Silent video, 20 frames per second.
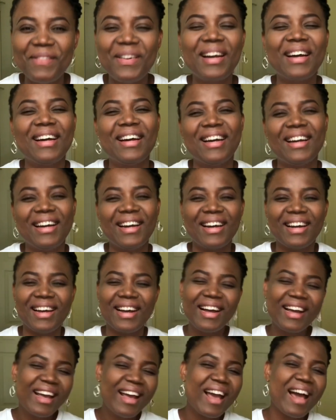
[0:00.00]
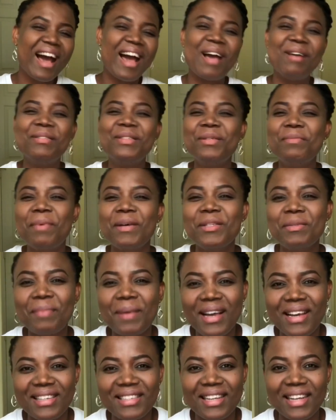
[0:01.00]
I am super, super
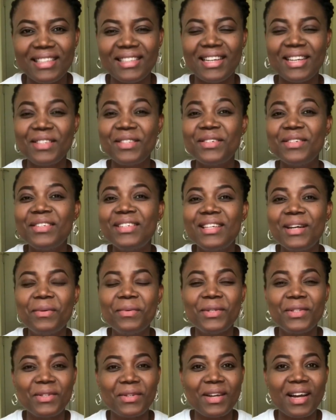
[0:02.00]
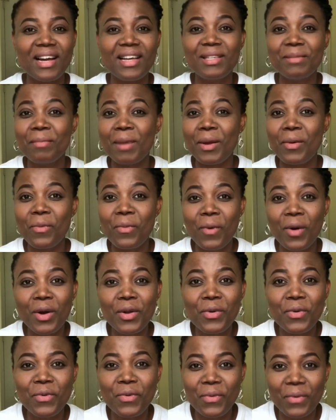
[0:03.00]
excited to share with you guys my
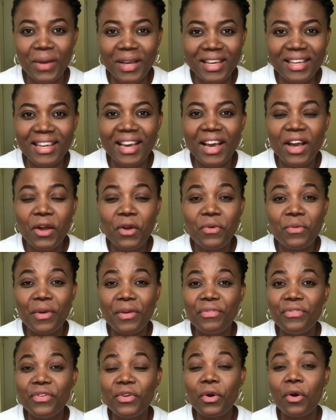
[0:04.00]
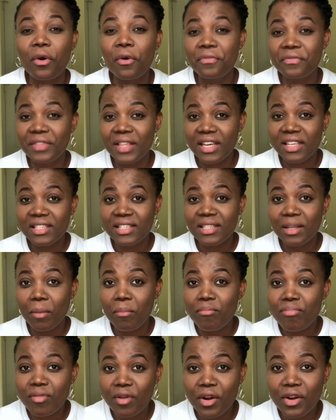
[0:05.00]
one week review of this
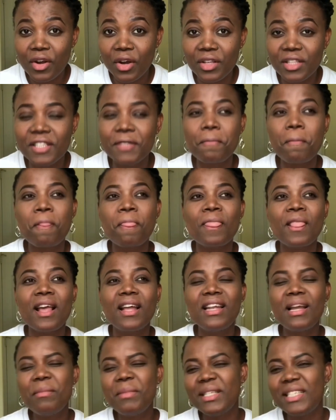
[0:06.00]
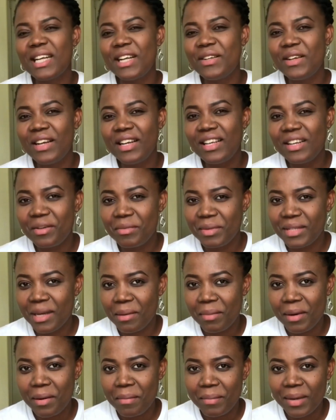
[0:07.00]
product. Let me tell you a little bit
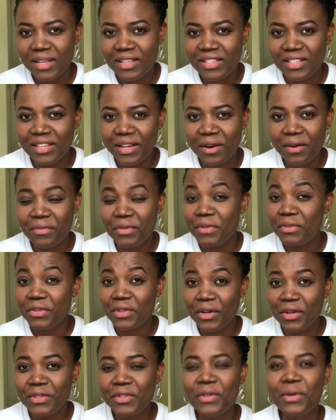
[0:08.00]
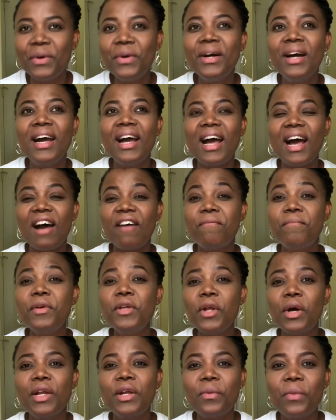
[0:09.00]
about myself if you don't know. I've been
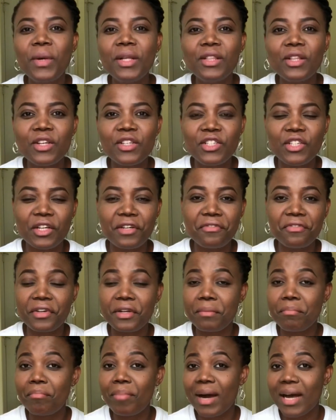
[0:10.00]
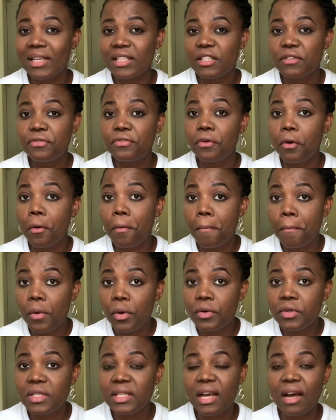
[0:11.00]
on a weight loss journey for the past four
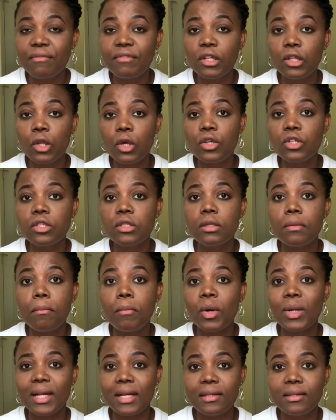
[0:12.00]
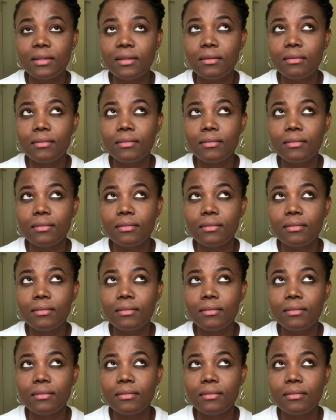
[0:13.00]
months. I've lost more than